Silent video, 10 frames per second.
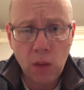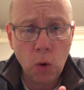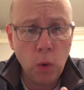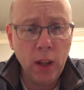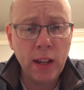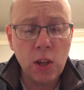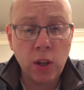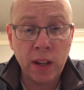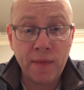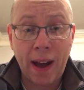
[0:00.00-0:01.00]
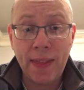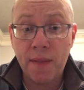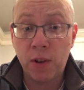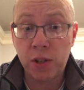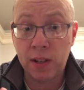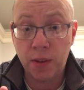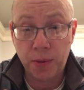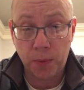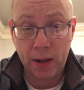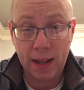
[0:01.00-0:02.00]
Really, you can divide that verse into
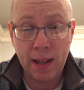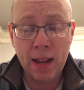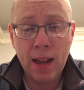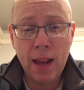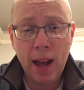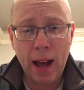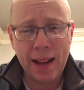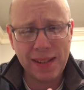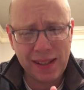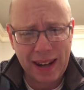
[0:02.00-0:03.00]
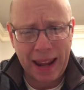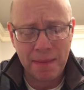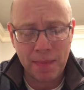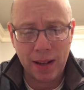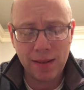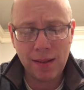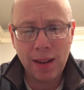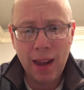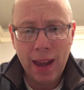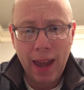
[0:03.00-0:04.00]
three uh, statements.
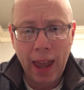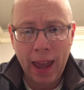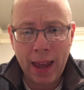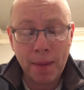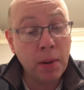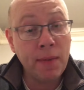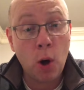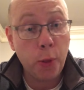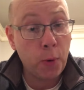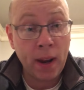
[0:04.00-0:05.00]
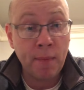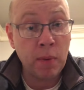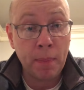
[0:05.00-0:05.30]
And I believe all three of them